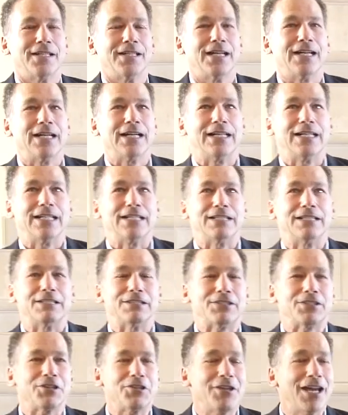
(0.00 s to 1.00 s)
Uh,
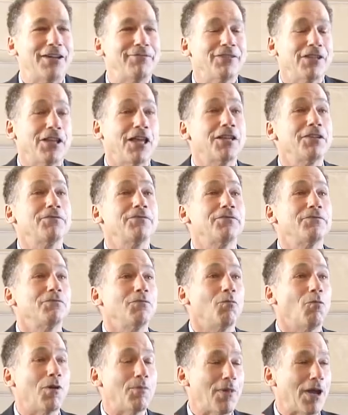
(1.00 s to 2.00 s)
so you have a lot of
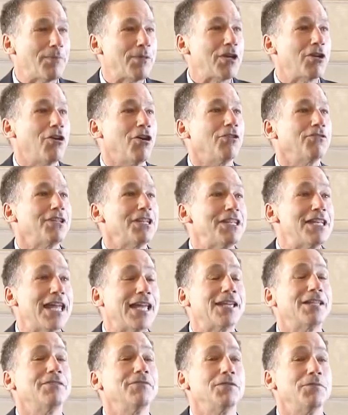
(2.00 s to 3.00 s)
what might be called
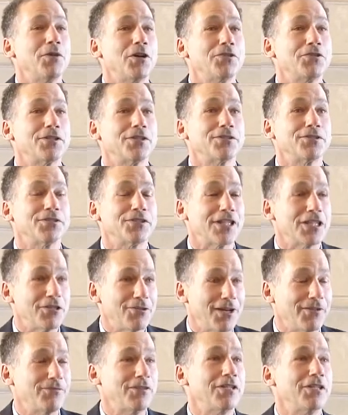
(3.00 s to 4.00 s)
negative emotions that you
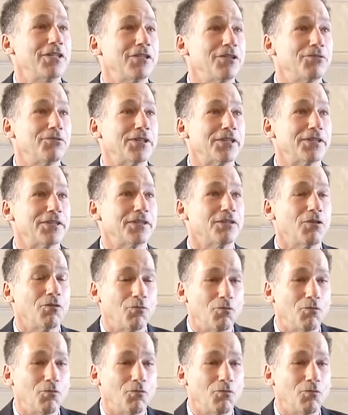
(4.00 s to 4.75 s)
have to deal with